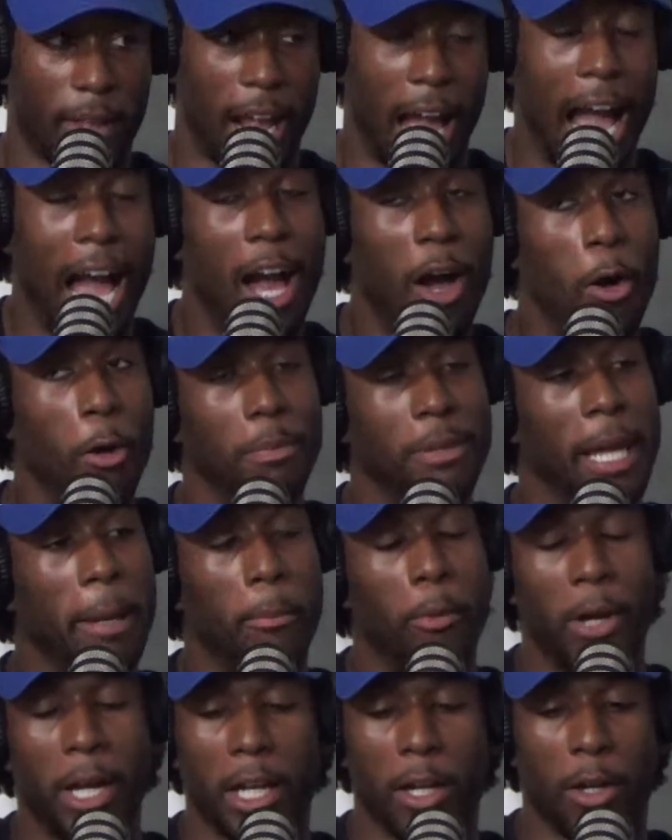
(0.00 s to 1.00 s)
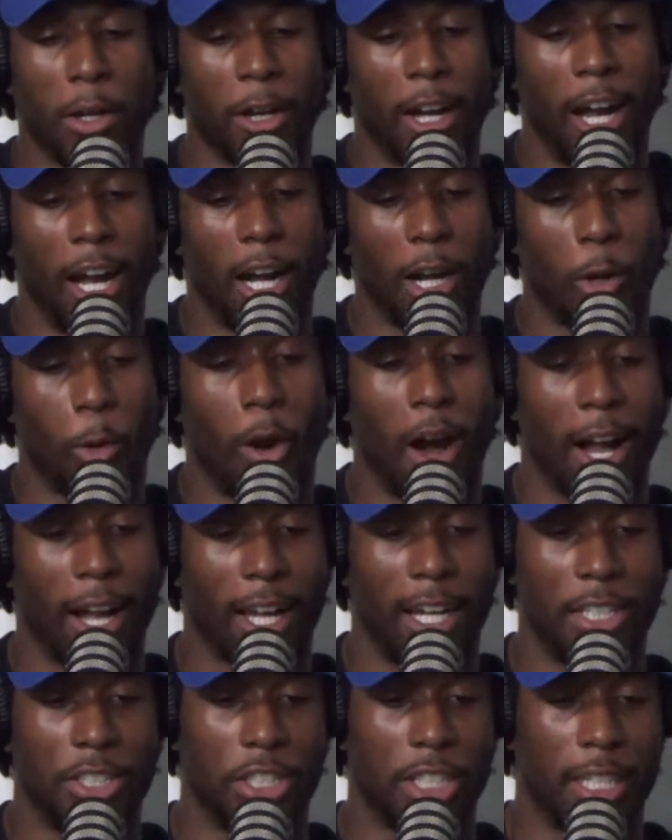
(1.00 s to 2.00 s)
I hope they bring
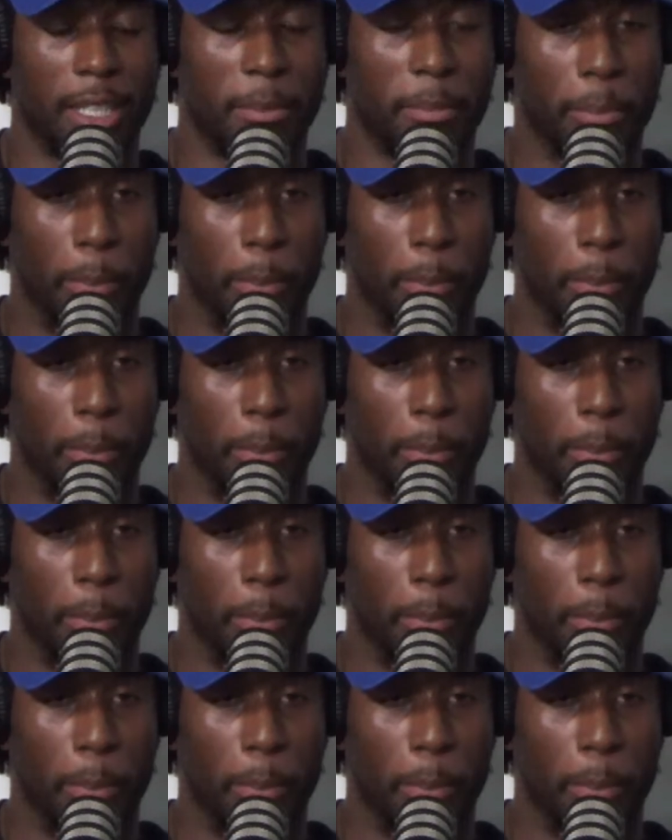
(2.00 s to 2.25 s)
Qui-Gon Jinn